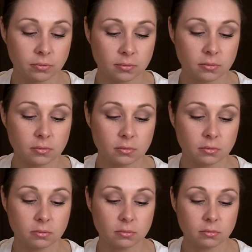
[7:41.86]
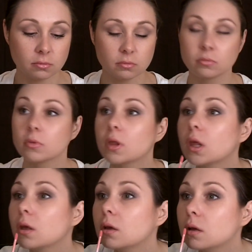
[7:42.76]

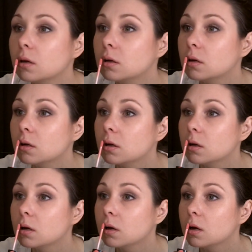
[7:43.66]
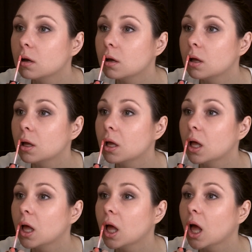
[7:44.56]

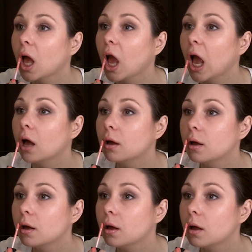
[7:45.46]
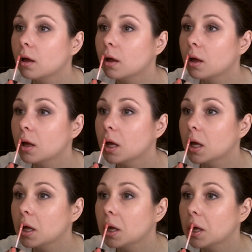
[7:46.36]

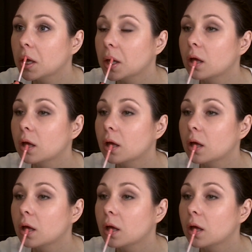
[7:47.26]
(silence)